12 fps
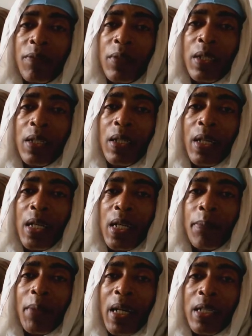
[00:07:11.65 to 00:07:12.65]
the um,
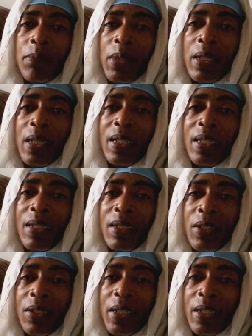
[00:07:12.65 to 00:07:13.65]
animal that killed
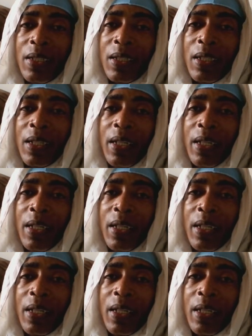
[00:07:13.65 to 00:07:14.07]
their deity.